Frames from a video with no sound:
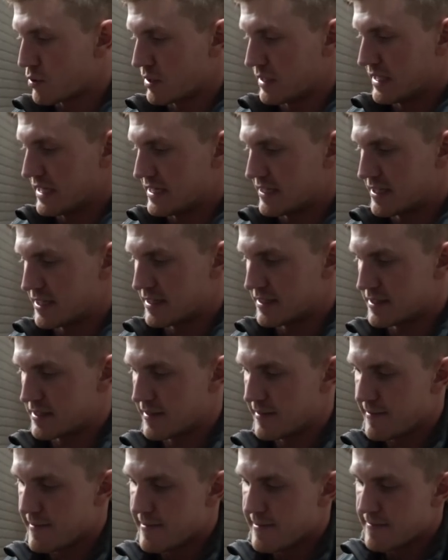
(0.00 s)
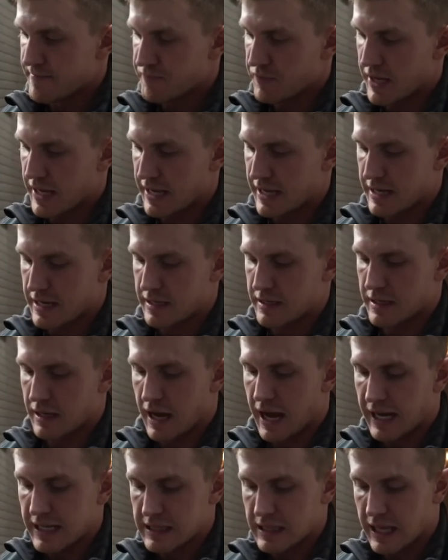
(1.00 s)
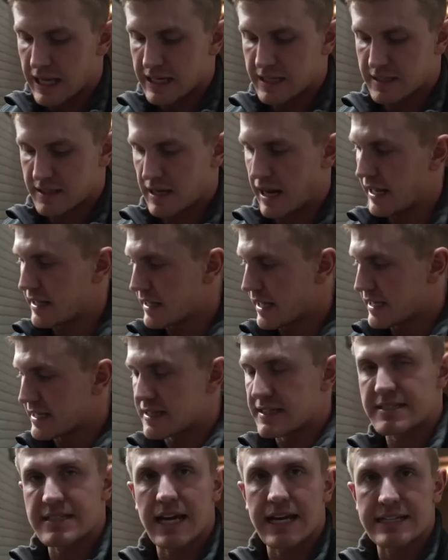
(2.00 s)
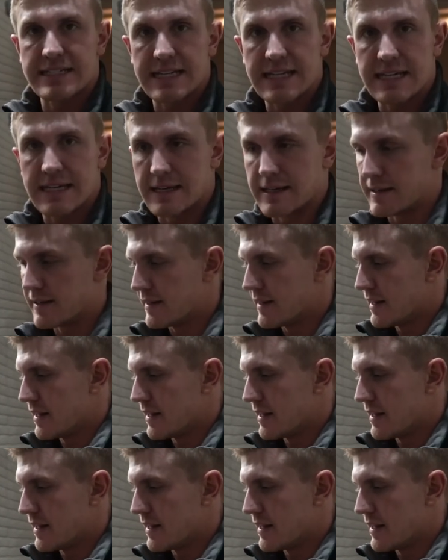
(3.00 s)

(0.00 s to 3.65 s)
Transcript: releases. And I liked, I like this idea.